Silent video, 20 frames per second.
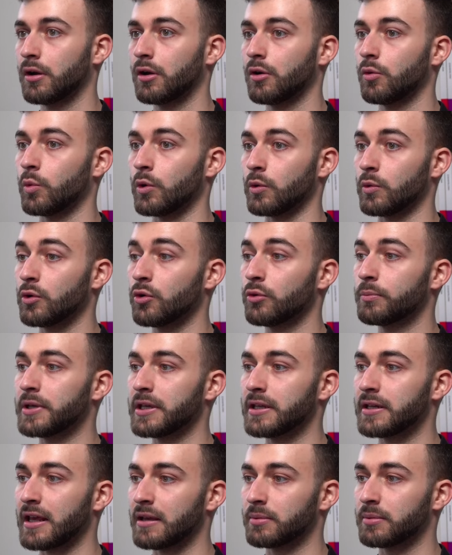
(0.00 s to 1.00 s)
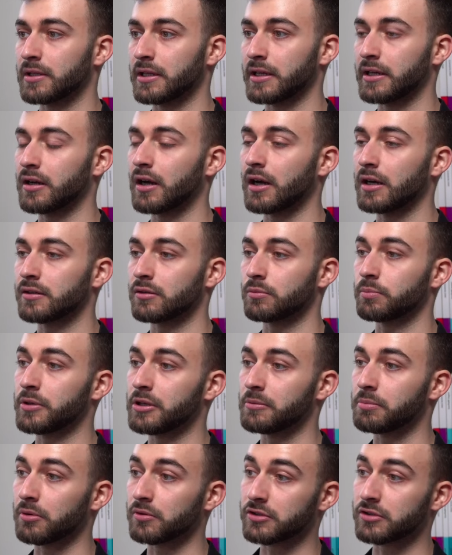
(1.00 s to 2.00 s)
we will be enabling other
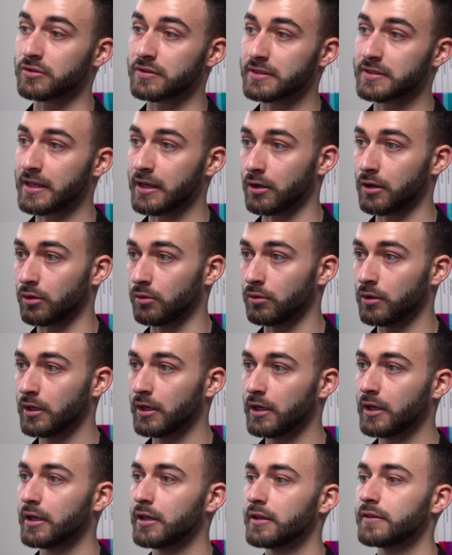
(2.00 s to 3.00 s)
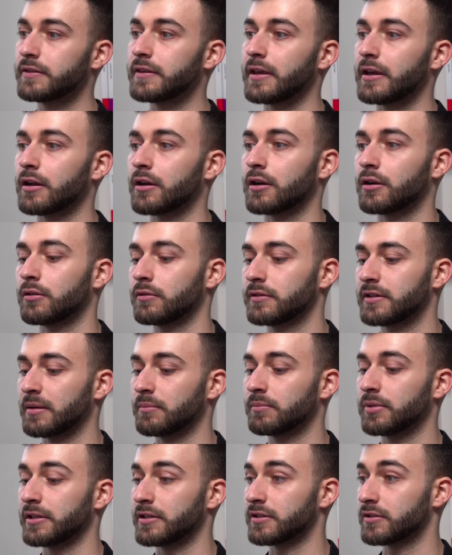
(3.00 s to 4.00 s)
people to sell their templates